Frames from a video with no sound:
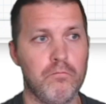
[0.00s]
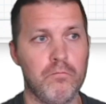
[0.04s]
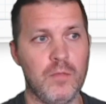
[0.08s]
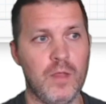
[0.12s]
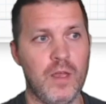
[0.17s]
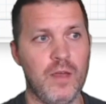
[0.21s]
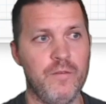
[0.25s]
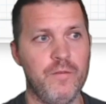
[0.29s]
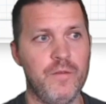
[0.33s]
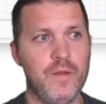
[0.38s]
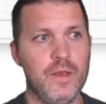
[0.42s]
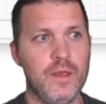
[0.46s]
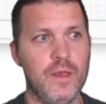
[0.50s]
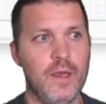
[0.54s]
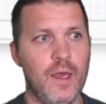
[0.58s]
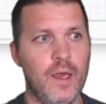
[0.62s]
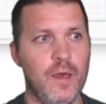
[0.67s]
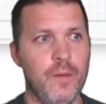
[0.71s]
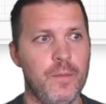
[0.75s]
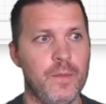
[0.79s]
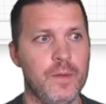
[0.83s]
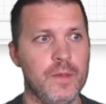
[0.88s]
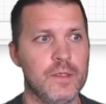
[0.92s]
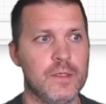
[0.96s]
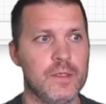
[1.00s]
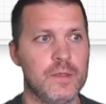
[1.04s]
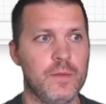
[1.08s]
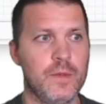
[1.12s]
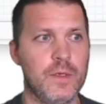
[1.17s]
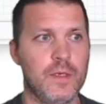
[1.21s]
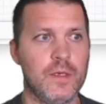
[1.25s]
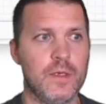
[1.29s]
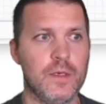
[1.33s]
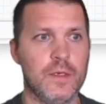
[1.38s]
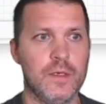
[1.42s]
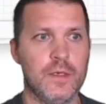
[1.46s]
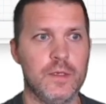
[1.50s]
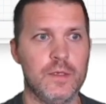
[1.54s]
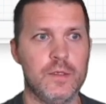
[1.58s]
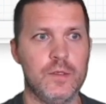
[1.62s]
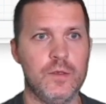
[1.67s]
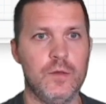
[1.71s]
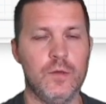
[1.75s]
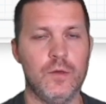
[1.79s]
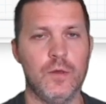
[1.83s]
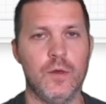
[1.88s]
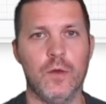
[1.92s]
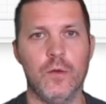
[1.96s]
Nothing happens
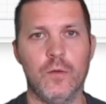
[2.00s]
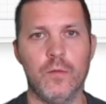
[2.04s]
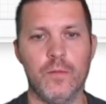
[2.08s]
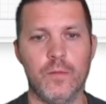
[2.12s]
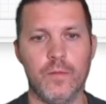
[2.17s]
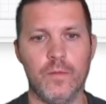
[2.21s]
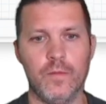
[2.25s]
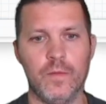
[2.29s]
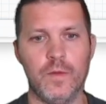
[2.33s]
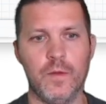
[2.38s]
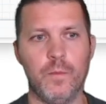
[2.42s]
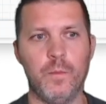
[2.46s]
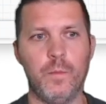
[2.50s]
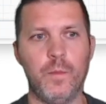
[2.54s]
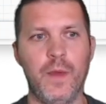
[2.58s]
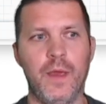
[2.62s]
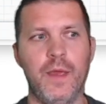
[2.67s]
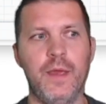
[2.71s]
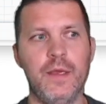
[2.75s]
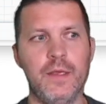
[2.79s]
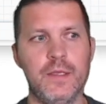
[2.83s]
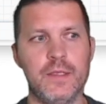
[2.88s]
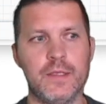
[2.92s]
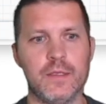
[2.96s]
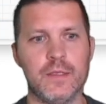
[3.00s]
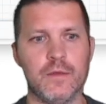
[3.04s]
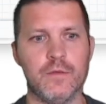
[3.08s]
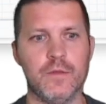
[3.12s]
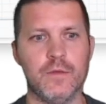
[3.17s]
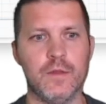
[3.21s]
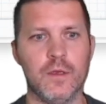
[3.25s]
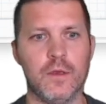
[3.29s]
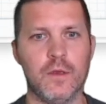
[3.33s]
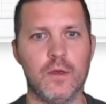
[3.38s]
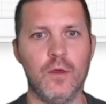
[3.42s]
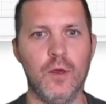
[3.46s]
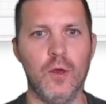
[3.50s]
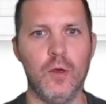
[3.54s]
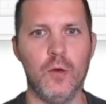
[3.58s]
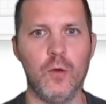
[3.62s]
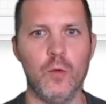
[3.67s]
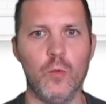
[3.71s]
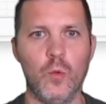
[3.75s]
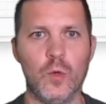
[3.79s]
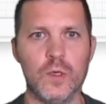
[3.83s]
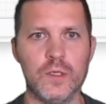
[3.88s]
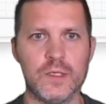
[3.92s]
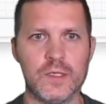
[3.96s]
because, you know, the base of the
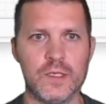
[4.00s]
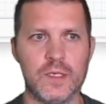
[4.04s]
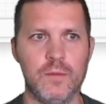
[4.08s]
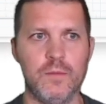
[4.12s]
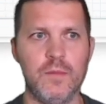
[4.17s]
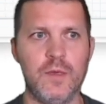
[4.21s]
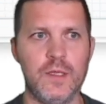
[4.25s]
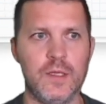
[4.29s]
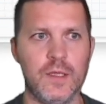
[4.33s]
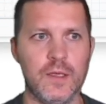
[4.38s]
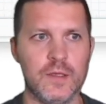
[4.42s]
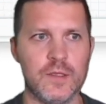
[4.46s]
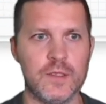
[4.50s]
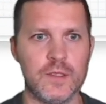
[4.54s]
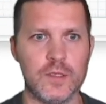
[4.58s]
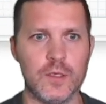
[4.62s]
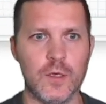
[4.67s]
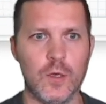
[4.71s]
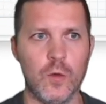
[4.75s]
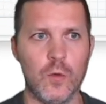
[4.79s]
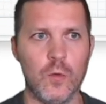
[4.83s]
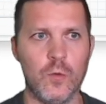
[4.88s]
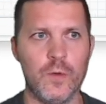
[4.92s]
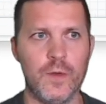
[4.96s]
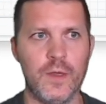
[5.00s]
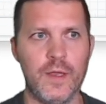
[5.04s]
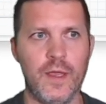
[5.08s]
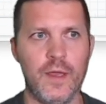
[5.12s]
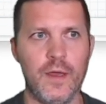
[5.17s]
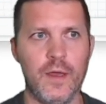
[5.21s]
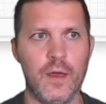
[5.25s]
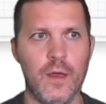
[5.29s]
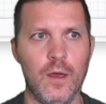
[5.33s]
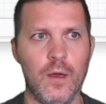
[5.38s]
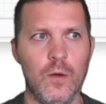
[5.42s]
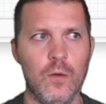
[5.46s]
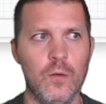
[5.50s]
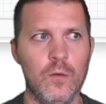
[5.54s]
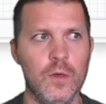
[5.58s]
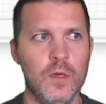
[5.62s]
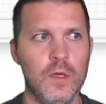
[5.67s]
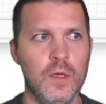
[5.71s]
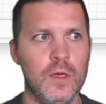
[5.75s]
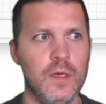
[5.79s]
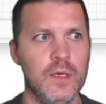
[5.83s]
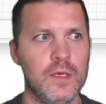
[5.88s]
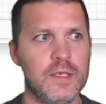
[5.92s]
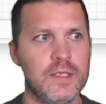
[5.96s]
code was committed. So now
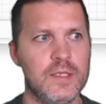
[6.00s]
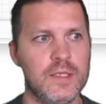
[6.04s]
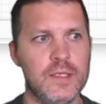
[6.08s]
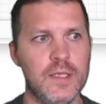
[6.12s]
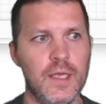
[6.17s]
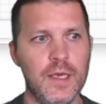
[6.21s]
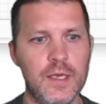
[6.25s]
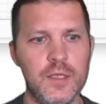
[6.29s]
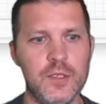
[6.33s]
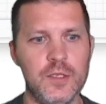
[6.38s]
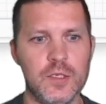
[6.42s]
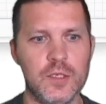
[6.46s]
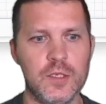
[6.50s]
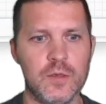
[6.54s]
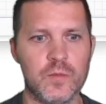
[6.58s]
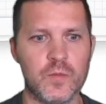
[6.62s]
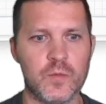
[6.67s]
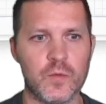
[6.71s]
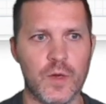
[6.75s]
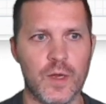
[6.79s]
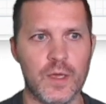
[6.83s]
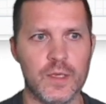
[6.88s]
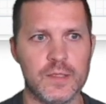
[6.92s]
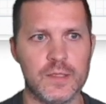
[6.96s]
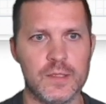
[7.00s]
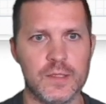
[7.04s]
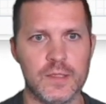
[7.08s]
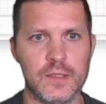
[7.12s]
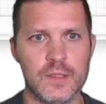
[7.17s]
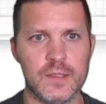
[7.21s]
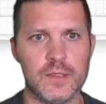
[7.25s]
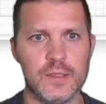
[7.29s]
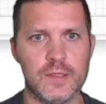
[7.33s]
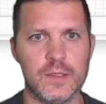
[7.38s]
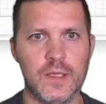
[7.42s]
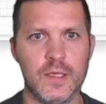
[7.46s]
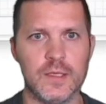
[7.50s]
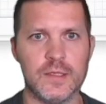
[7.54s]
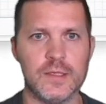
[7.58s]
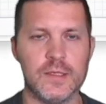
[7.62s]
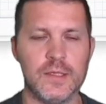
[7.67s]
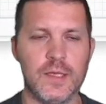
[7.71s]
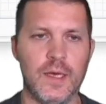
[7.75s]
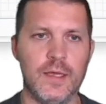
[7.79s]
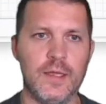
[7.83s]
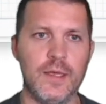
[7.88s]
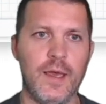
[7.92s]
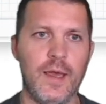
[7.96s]
staging process does
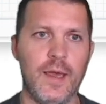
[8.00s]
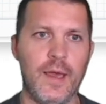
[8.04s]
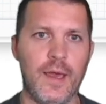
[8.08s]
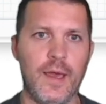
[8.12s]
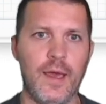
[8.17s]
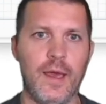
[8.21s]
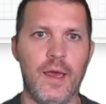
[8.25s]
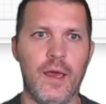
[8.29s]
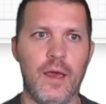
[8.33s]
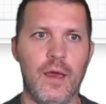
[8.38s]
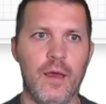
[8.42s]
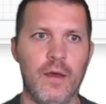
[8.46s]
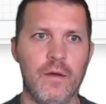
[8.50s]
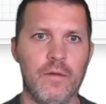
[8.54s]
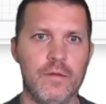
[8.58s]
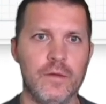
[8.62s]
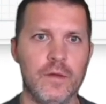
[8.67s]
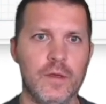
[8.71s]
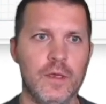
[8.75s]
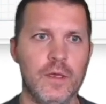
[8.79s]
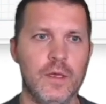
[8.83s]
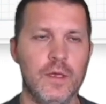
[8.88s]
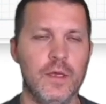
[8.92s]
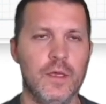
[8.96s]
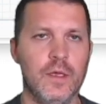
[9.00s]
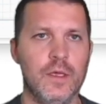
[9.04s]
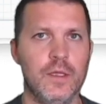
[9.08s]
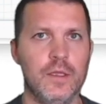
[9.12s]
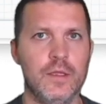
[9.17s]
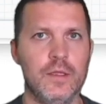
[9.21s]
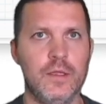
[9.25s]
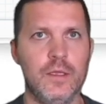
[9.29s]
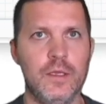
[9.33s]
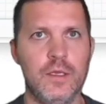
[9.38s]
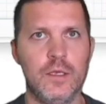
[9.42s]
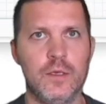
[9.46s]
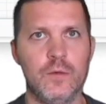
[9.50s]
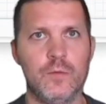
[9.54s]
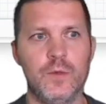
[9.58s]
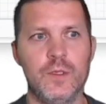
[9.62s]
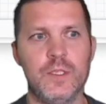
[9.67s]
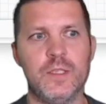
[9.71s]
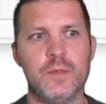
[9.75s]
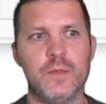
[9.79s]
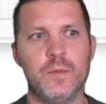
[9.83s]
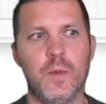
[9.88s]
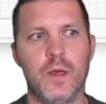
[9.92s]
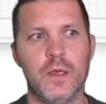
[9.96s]
not have the
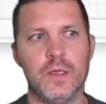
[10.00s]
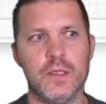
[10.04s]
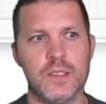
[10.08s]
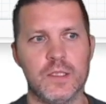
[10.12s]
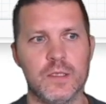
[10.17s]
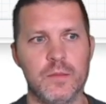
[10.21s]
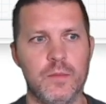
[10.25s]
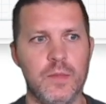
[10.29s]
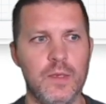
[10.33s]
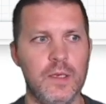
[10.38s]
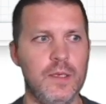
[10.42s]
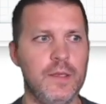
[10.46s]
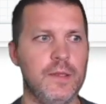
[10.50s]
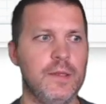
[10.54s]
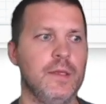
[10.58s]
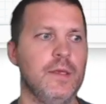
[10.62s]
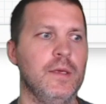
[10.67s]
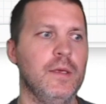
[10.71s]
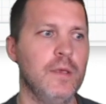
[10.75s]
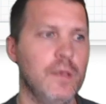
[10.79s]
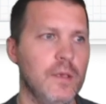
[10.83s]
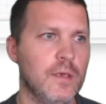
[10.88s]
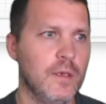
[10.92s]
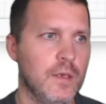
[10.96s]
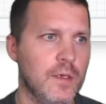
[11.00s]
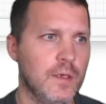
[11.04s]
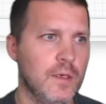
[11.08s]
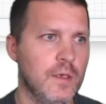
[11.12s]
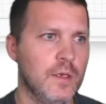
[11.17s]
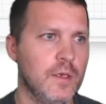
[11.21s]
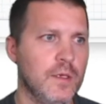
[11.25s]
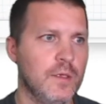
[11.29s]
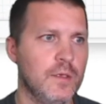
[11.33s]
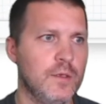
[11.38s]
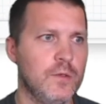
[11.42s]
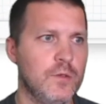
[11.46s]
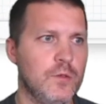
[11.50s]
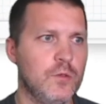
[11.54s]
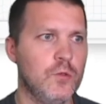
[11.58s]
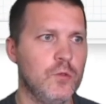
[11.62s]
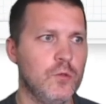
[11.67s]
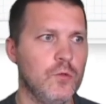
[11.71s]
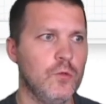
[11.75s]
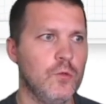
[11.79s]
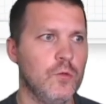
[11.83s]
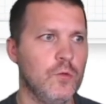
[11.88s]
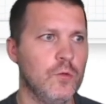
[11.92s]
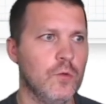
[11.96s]
responsibility
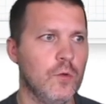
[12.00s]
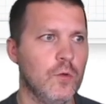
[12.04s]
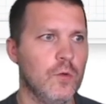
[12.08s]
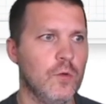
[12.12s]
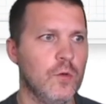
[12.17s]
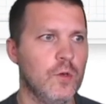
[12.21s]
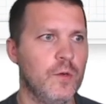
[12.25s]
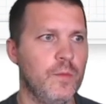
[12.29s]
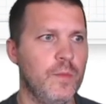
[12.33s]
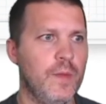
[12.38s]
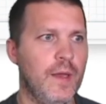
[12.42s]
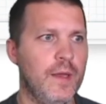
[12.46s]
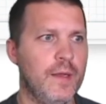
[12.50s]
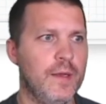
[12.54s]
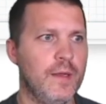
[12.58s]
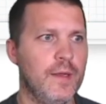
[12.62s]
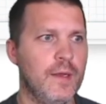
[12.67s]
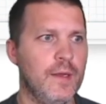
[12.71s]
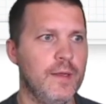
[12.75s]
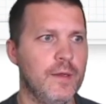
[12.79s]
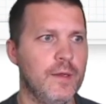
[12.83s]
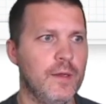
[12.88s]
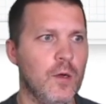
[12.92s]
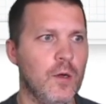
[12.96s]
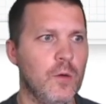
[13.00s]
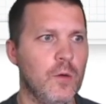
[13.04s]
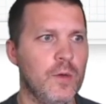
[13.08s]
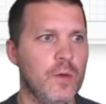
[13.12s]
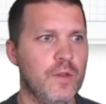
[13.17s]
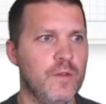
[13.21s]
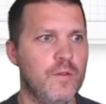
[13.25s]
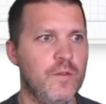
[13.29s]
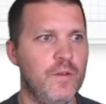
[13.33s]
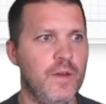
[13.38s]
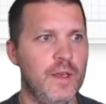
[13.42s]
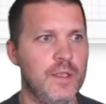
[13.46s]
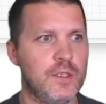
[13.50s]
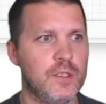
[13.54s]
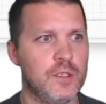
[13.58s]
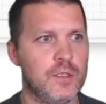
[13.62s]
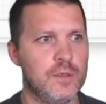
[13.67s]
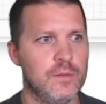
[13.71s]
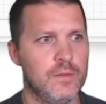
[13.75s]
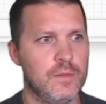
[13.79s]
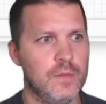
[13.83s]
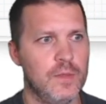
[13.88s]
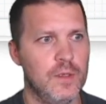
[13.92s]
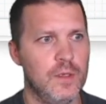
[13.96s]
to automatically go and
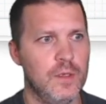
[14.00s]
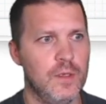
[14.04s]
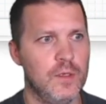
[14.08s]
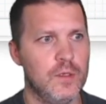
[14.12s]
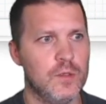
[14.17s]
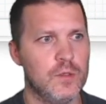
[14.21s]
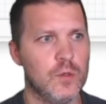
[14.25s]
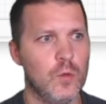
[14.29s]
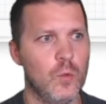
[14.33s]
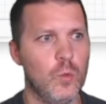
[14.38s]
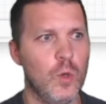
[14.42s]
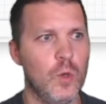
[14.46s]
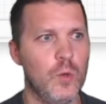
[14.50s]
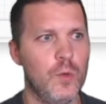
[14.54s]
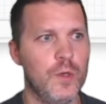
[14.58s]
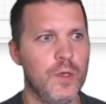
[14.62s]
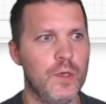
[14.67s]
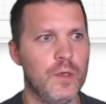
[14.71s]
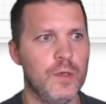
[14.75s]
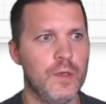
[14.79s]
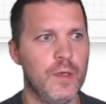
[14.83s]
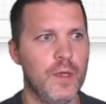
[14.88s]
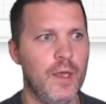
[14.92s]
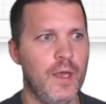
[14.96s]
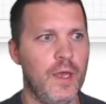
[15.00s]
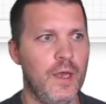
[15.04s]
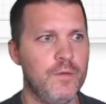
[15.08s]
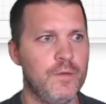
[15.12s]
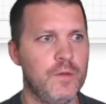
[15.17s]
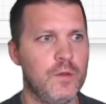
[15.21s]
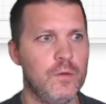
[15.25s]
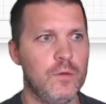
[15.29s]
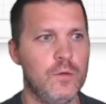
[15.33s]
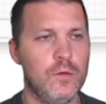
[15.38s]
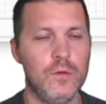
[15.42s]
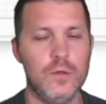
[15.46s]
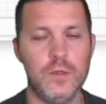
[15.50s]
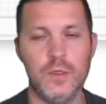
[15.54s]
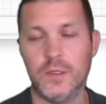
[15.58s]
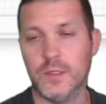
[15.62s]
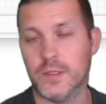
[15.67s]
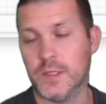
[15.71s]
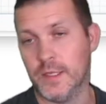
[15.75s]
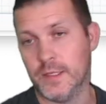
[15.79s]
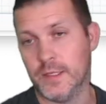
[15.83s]
fetch. So what we're going to have to do is,